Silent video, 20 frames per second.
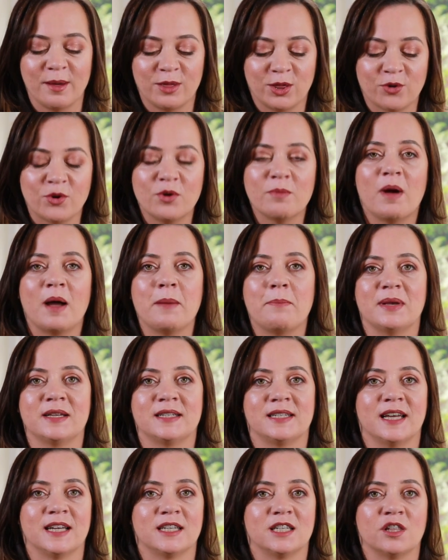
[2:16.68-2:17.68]
through my
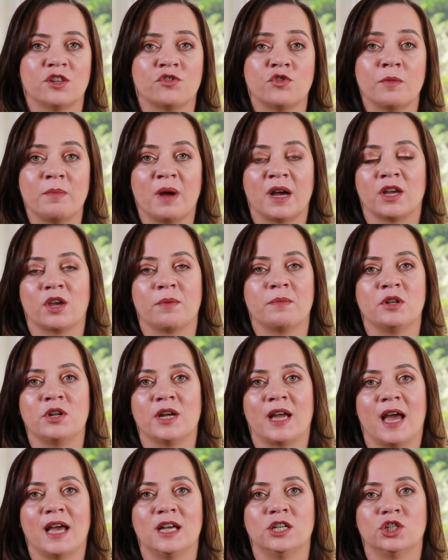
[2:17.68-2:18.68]
business and through my
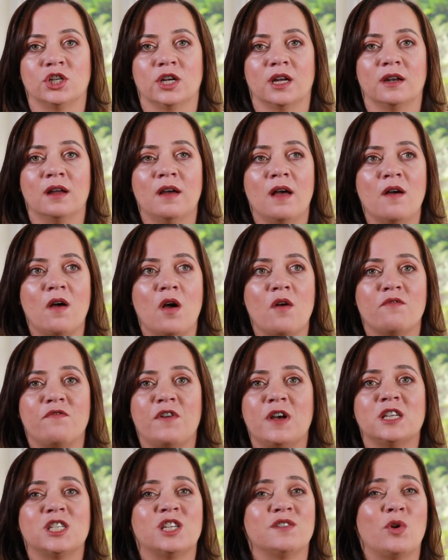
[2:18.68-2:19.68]
communication,
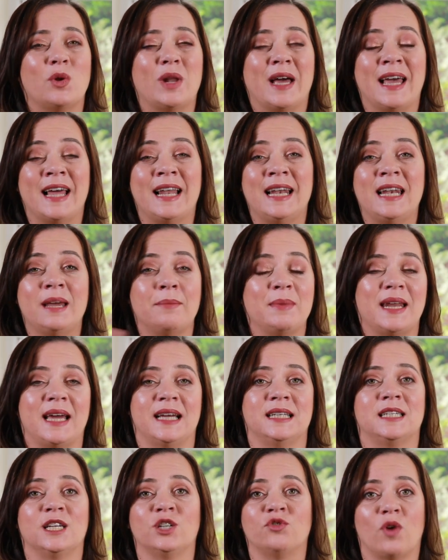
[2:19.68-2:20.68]
first of all, it
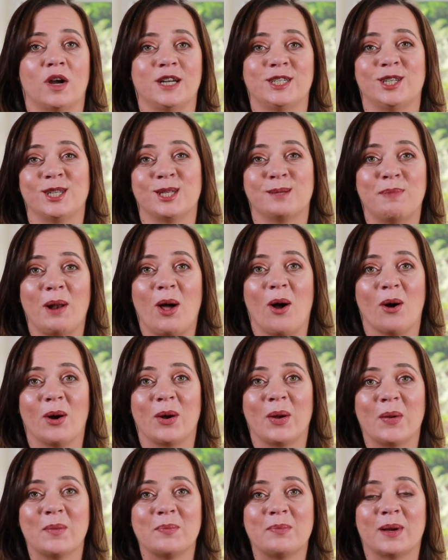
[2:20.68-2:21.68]
eliminated writer's
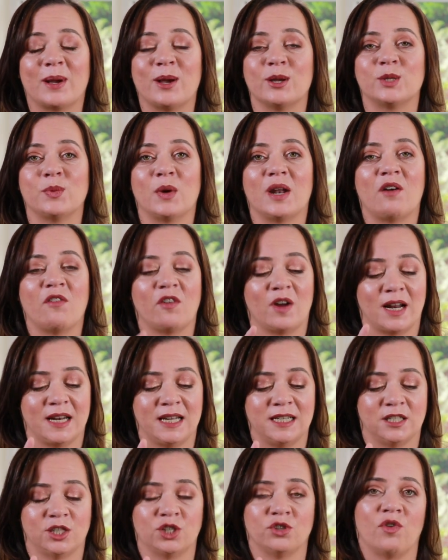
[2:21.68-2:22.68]
block, because whenever I
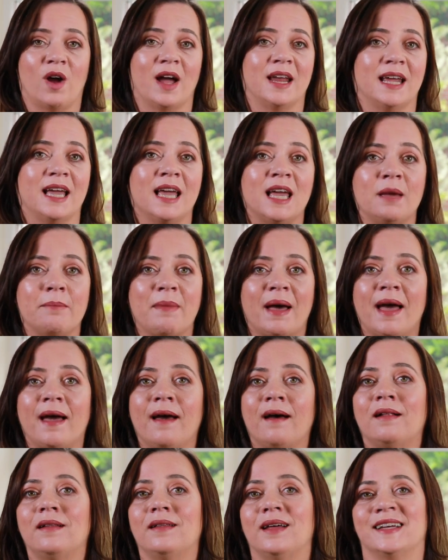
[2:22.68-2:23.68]
needed to write an
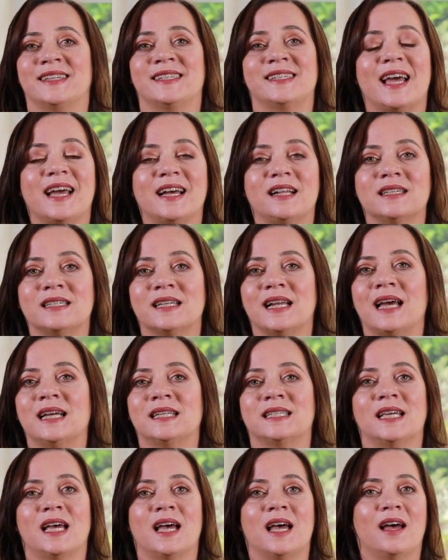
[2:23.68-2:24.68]
email, a sales
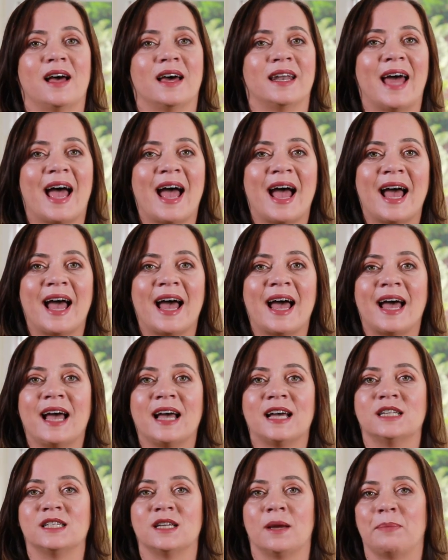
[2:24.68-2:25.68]
letter, an
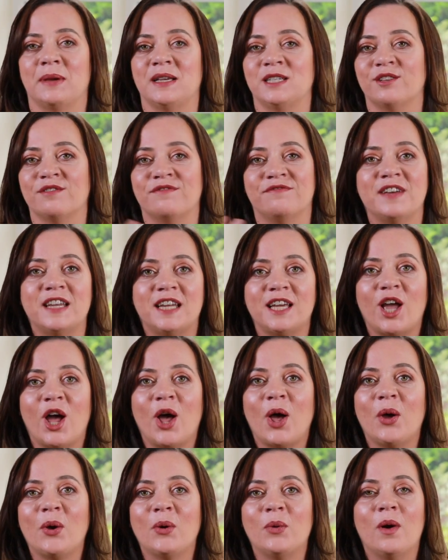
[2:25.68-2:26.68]
ad, a piece of
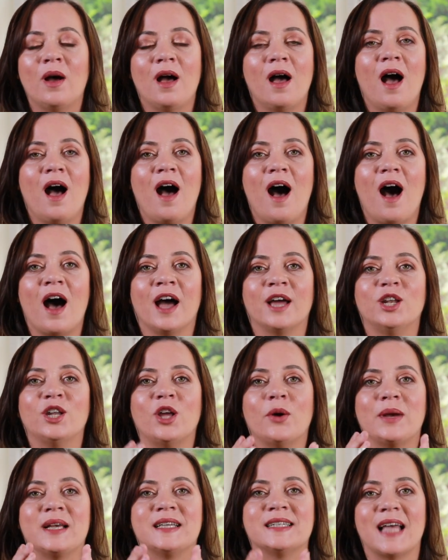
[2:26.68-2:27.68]
video, I
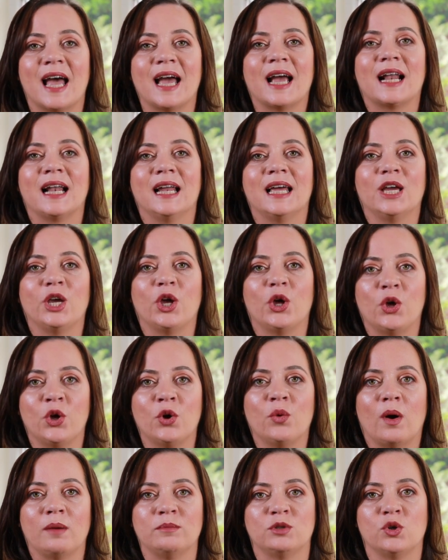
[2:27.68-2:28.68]
know exactly
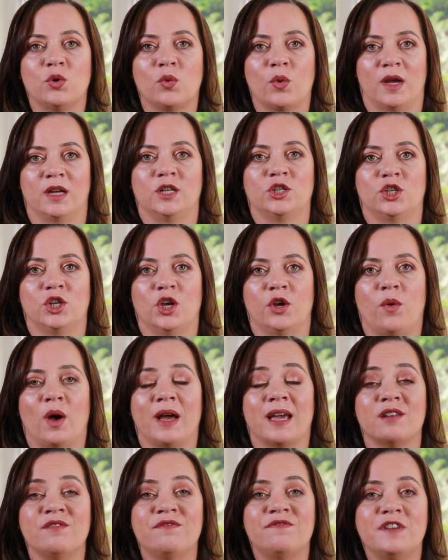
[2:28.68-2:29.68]
who I'm talking to.
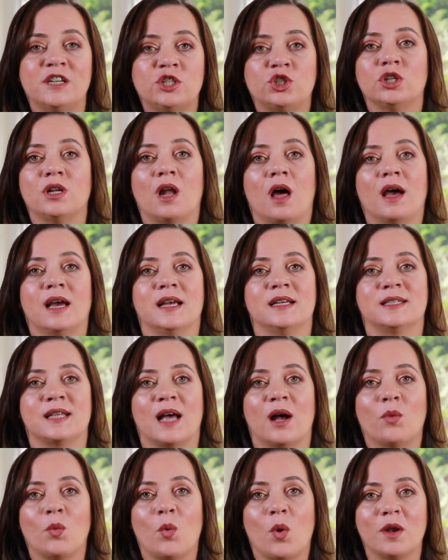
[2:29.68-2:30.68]
I can visualize
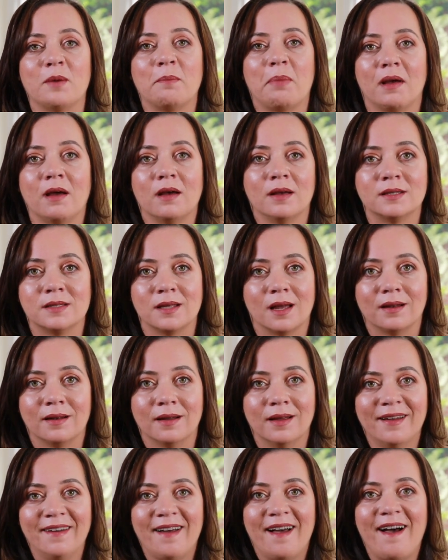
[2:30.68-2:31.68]
that one
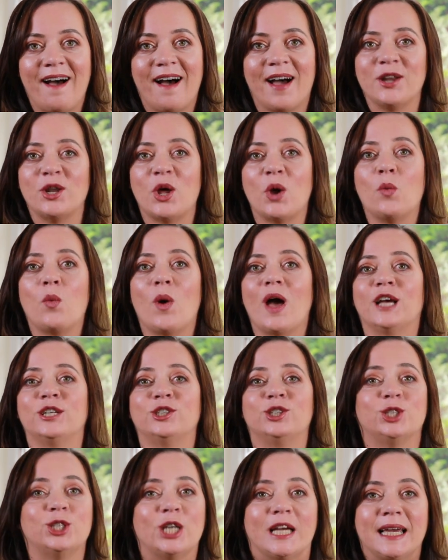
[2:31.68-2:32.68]
person. I know where
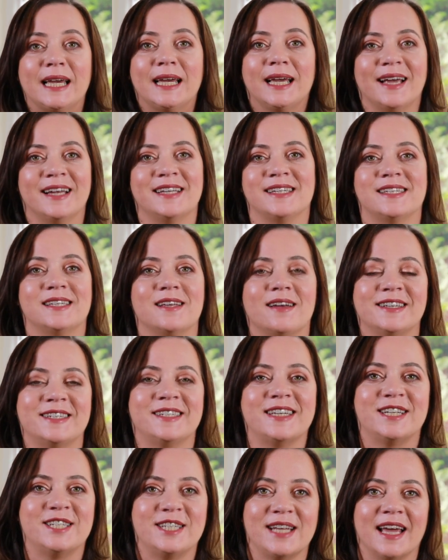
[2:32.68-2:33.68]
she is
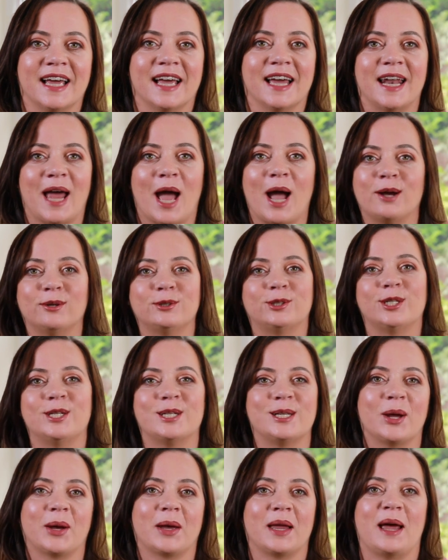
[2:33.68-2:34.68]
sitting and how
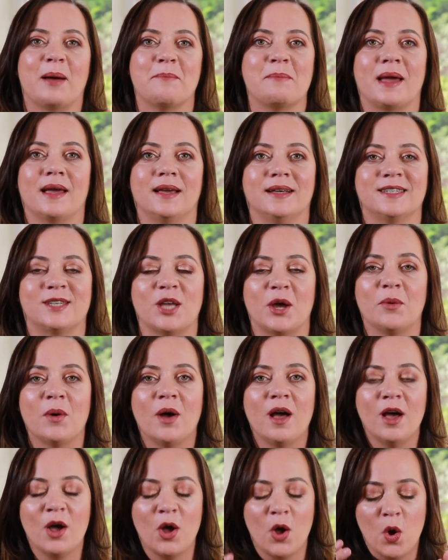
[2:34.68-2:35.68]
she's looking at me. So
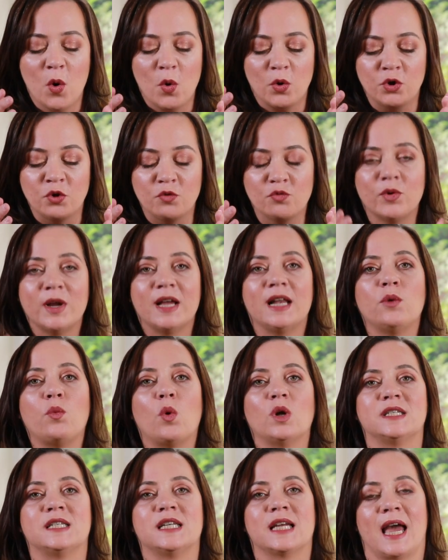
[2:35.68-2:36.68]
you really
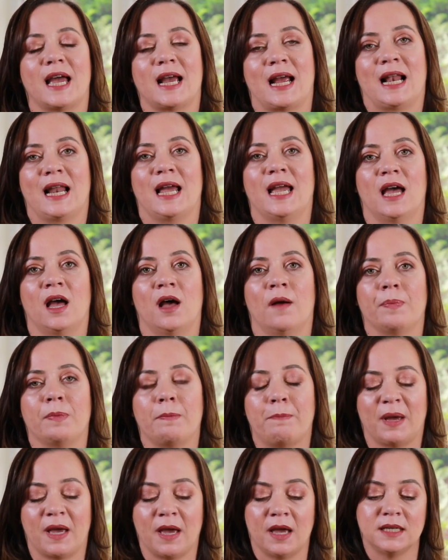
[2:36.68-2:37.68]
want to get clear,
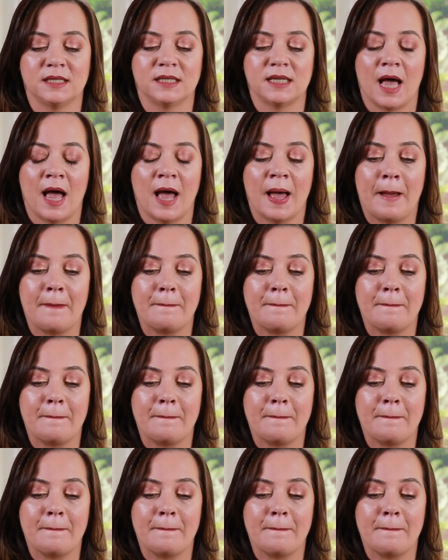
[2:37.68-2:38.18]
because